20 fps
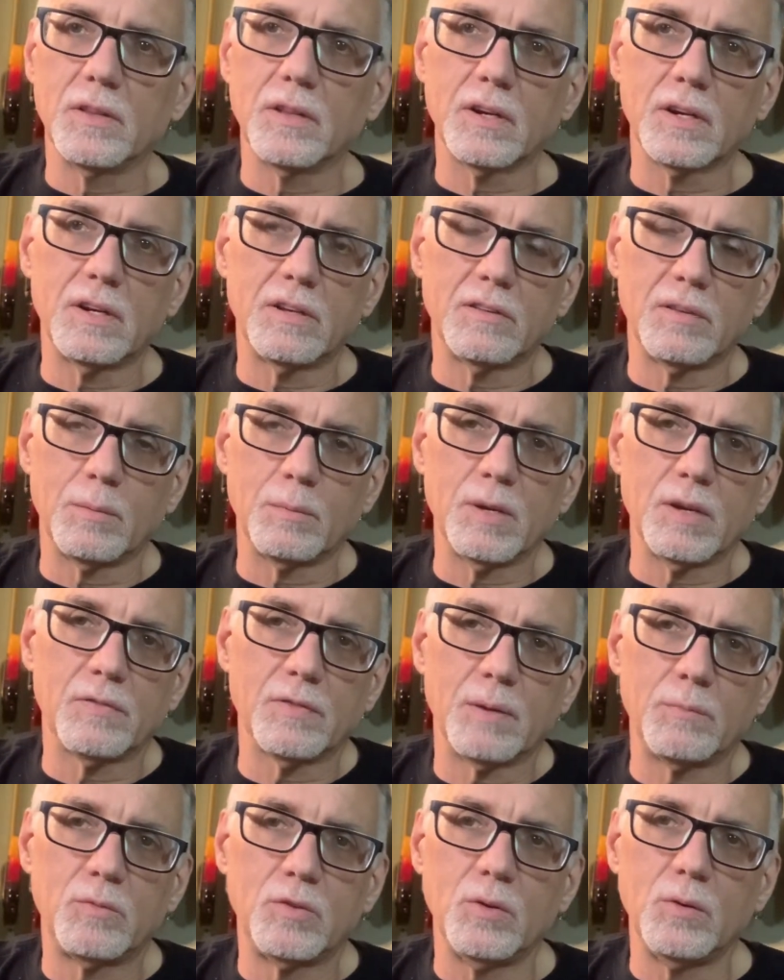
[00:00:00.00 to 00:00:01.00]
They're going to tell me if
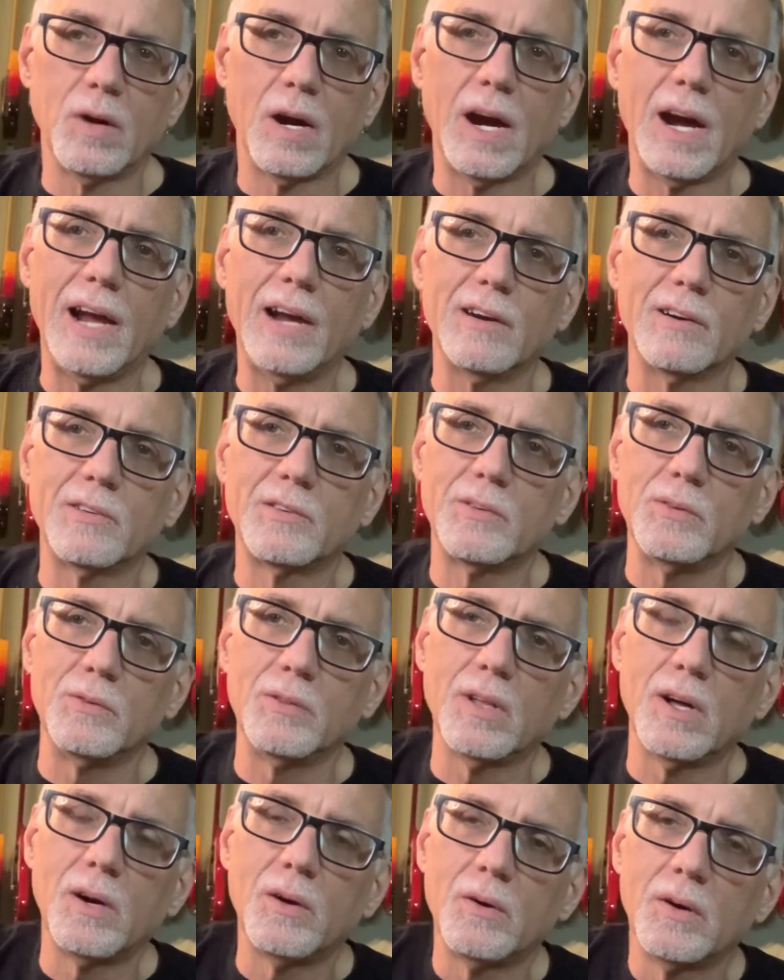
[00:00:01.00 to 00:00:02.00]
I'm too high or too
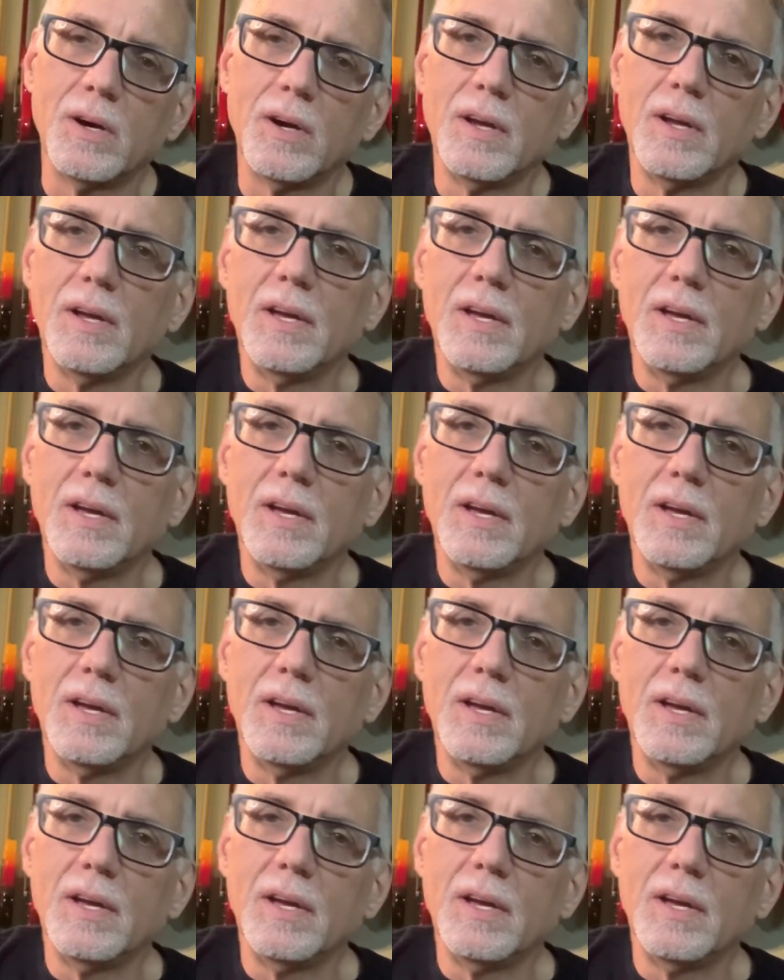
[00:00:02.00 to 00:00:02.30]
low,